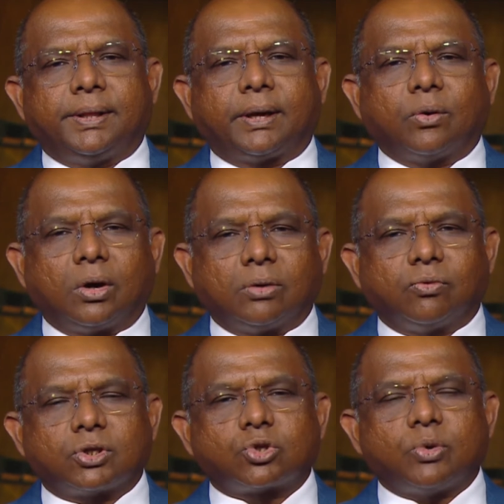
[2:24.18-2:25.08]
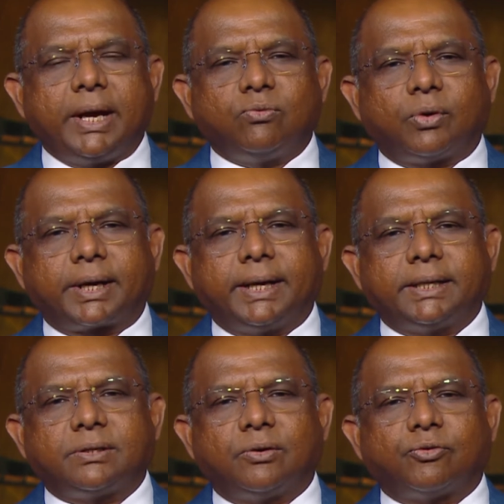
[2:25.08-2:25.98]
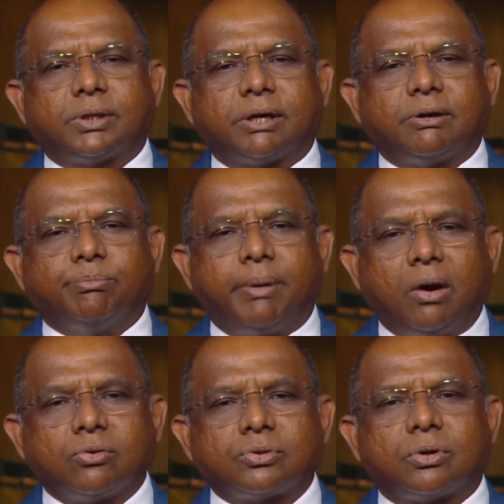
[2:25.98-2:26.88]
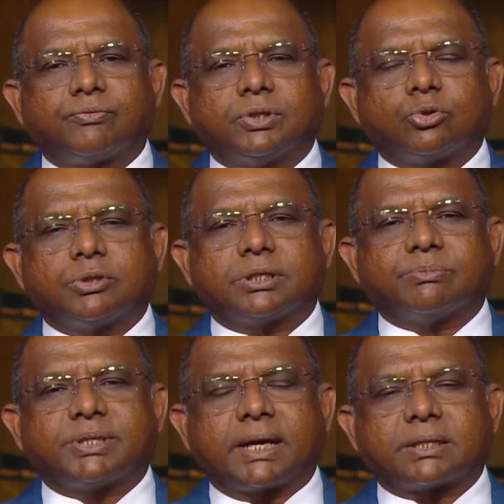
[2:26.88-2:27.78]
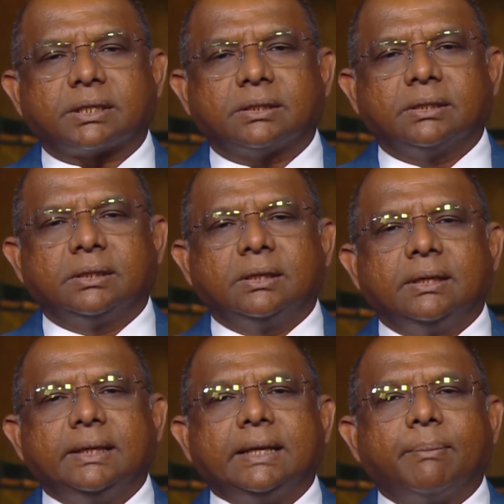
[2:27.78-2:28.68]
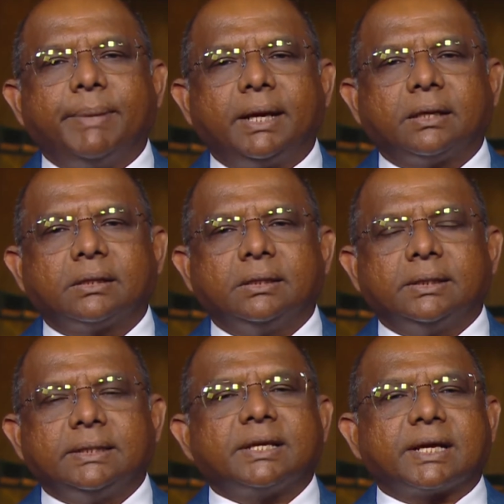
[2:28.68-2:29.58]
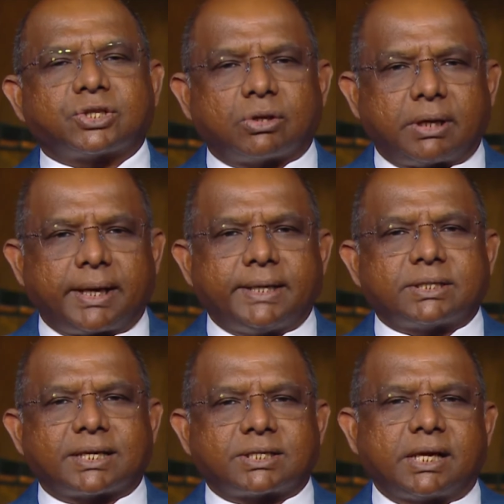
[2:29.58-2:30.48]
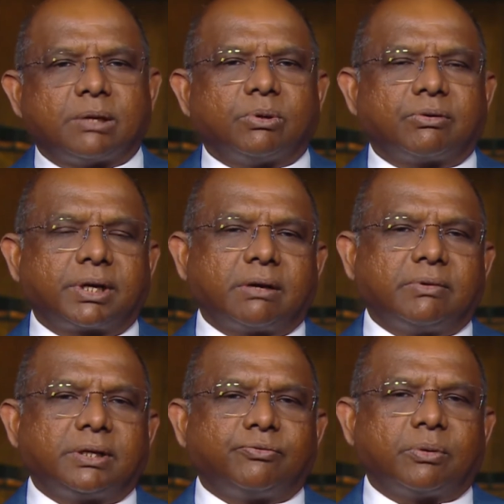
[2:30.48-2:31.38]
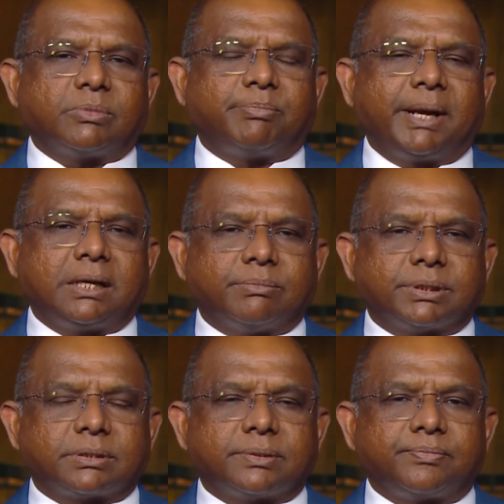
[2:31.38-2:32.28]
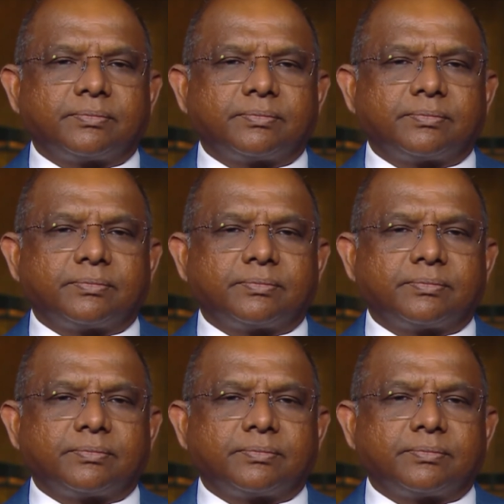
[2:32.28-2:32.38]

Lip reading: the goal was to advocate for the rebound of the tourism sector in a manner that accelerates sustainable recovery from the pandemic